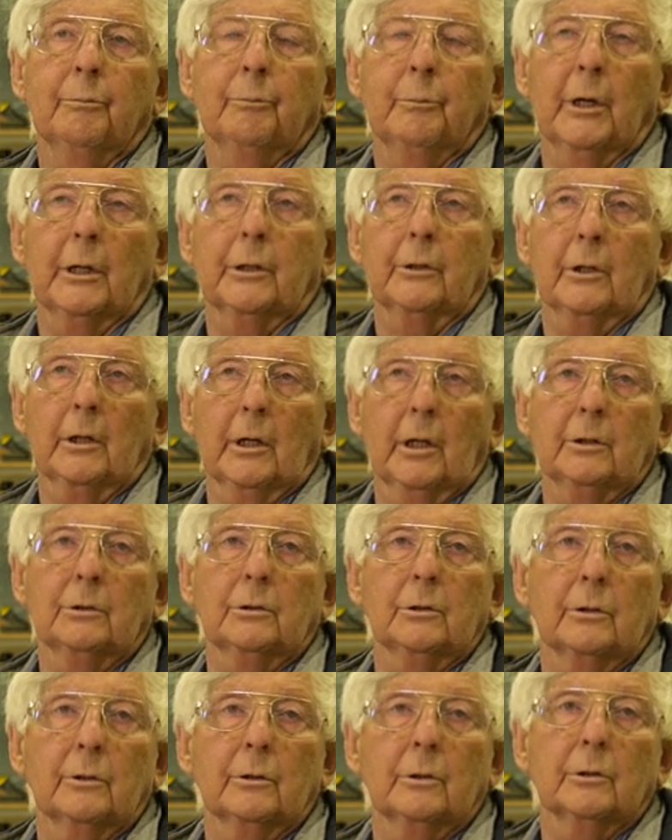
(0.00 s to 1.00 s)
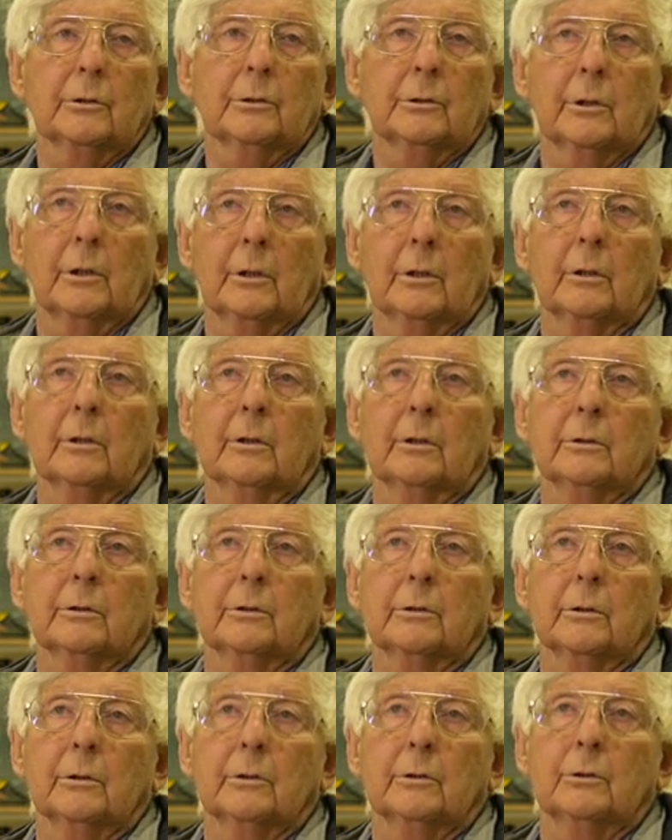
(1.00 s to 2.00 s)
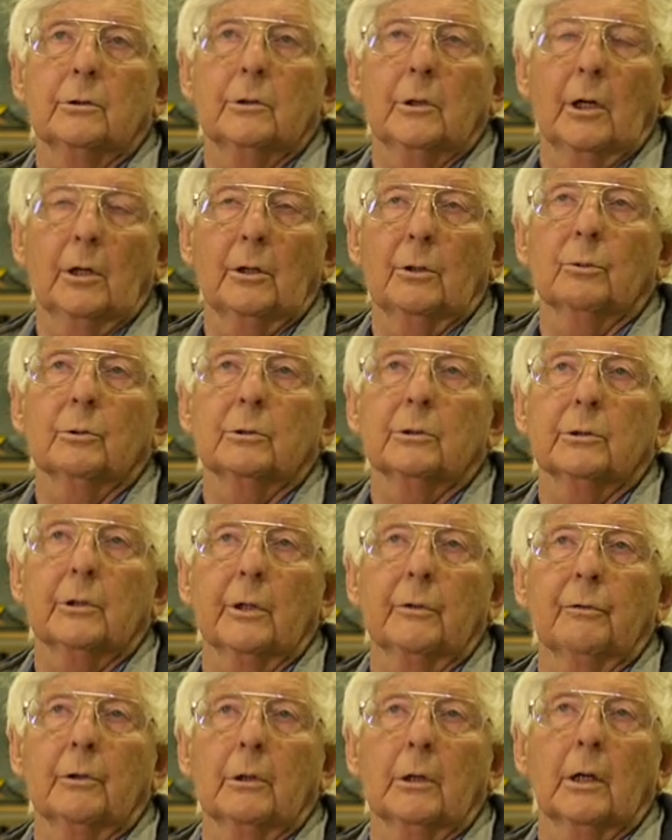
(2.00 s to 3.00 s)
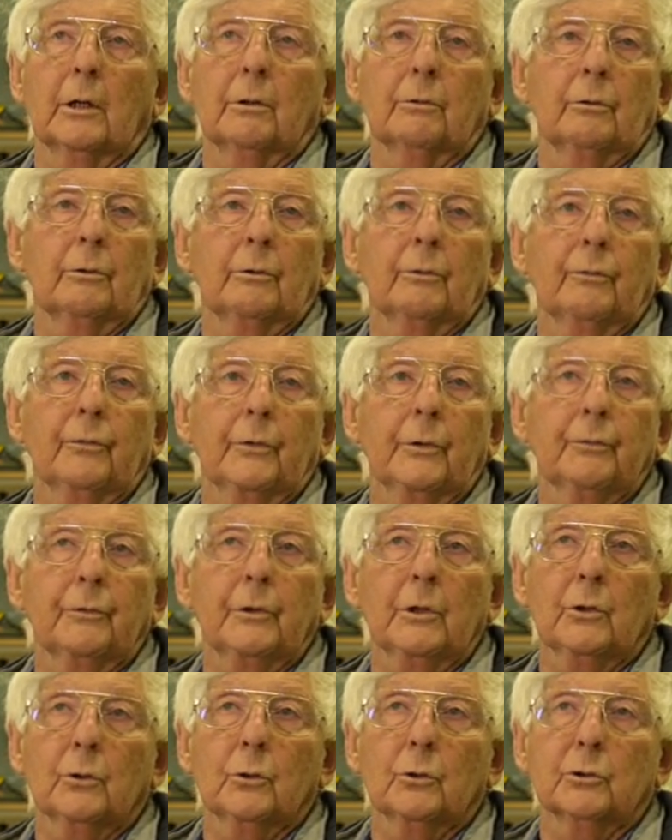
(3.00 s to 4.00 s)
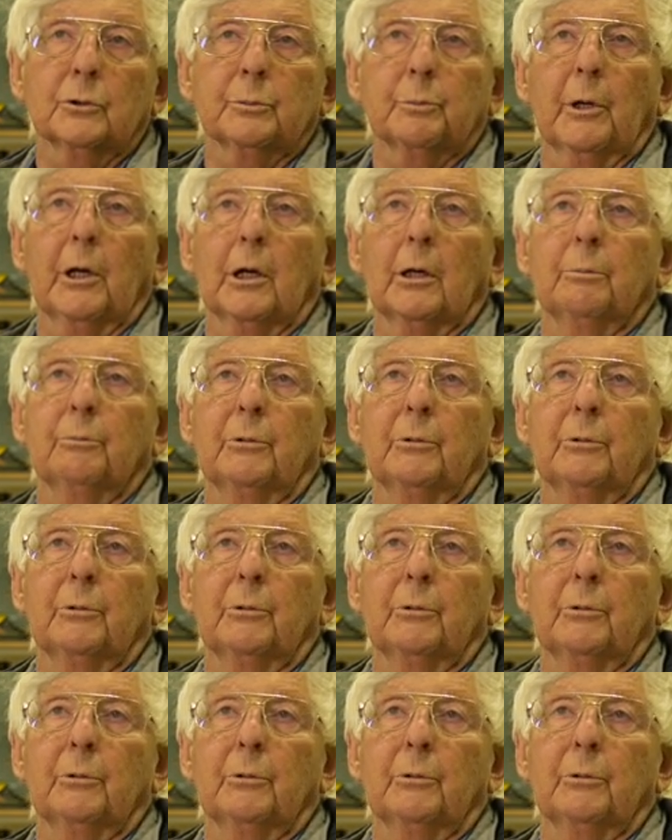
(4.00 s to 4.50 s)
but the engine that's in it is a genuine 750 horsepower